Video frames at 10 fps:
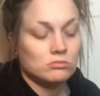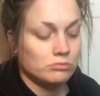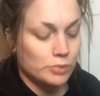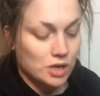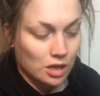
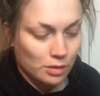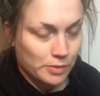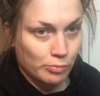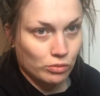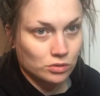
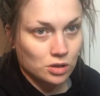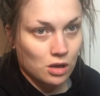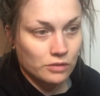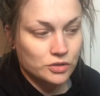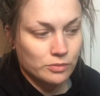Penelope pulled it
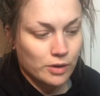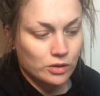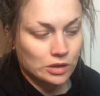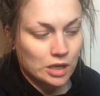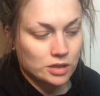off. She
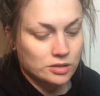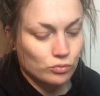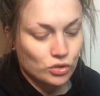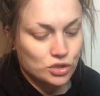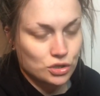married like some
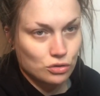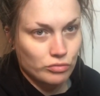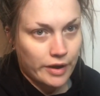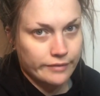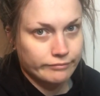rich dude,
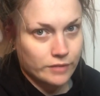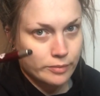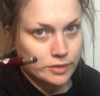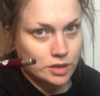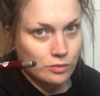right?
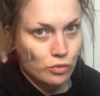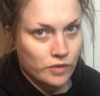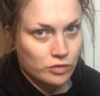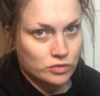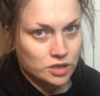Anybody see that movie?
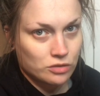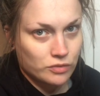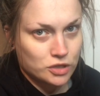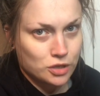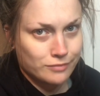Christina
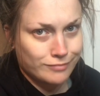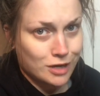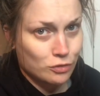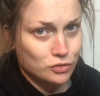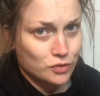Ricci?
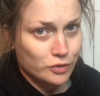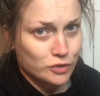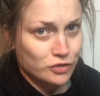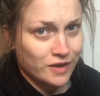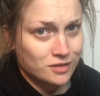Any Christina
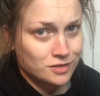Ricci fans?